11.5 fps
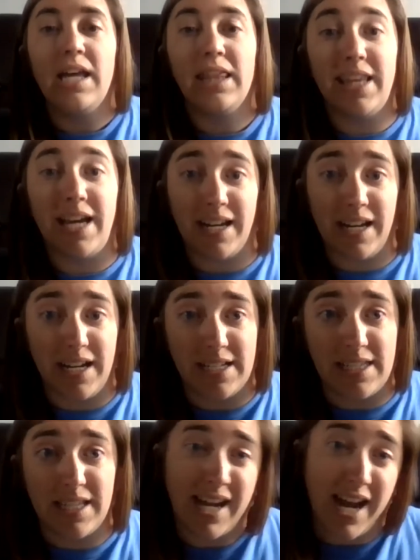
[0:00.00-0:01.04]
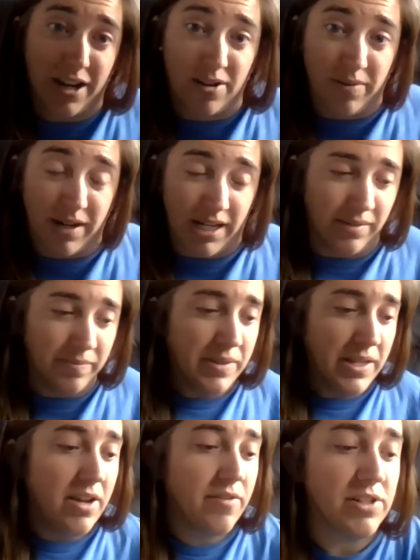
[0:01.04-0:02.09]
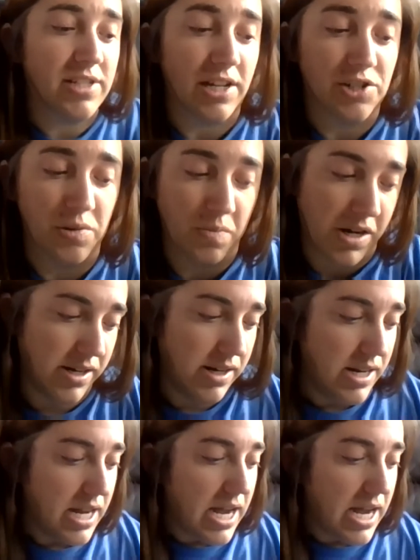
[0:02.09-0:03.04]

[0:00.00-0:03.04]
That is the guided reading for Section 1.